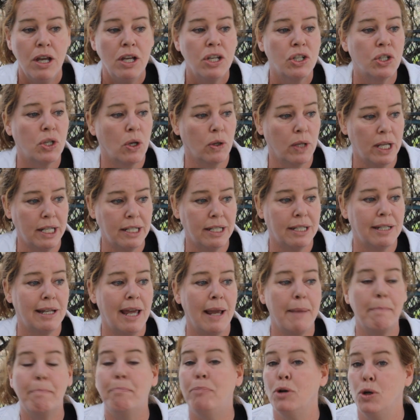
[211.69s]
So let's
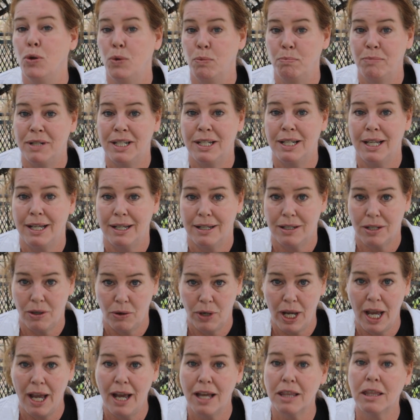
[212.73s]
say boomsticks,
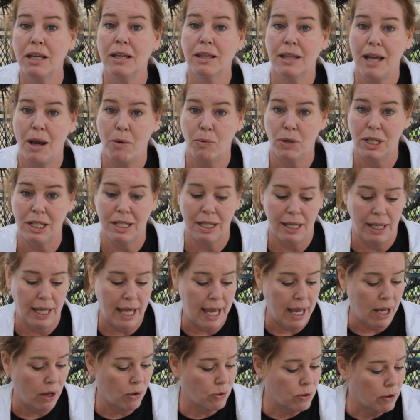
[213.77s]
okay? I think that one's
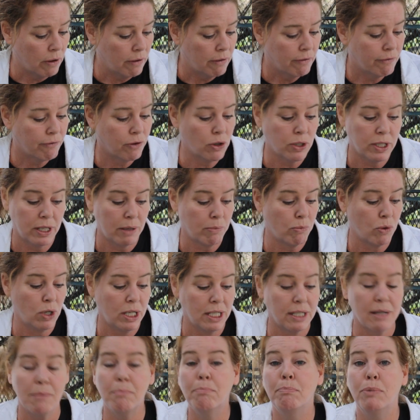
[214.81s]
allowed for some
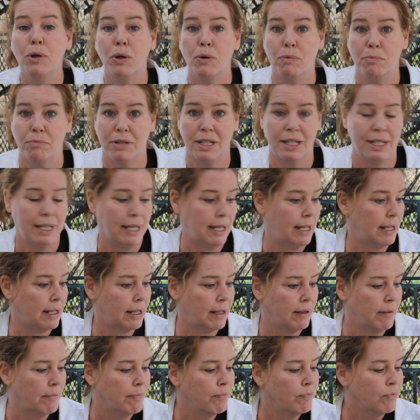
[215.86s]
reason,
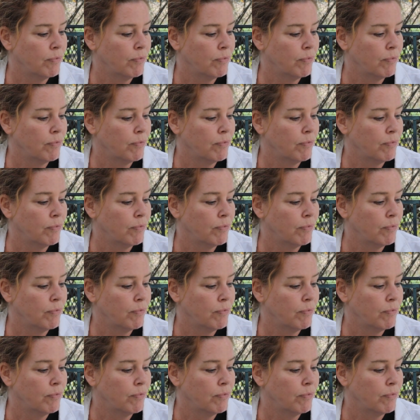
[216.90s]
boomstick.